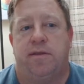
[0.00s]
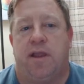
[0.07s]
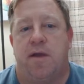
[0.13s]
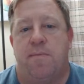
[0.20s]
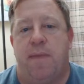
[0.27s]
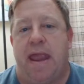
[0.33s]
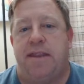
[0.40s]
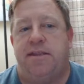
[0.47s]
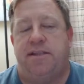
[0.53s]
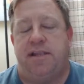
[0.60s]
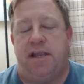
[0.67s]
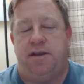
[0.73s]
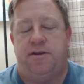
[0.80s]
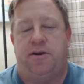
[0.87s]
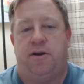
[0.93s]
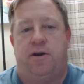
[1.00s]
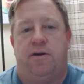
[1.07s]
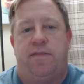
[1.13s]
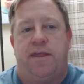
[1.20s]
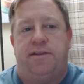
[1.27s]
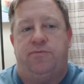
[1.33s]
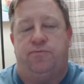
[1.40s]
command center
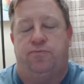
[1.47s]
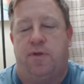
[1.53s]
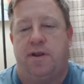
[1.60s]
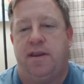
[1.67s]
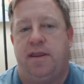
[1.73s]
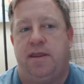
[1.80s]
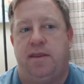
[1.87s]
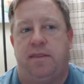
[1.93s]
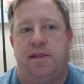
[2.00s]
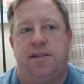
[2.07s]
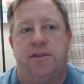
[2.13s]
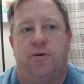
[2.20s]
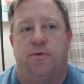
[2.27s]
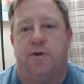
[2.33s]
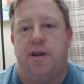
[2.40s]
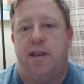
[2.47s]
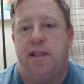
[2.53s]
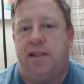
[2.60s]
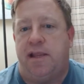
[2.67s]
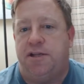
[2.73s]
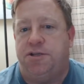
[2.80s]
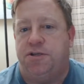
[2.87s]
that's running this
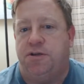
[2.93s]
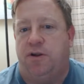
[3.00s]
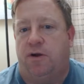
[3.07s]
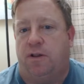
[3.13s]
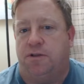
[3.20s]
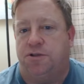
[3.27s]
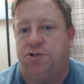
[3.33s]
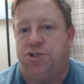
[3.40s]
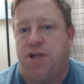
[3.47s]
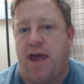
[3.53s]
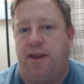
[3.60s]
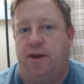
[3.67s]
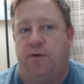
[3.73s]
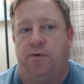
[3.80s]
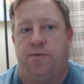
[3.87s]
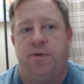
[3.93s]
organization called Shadow.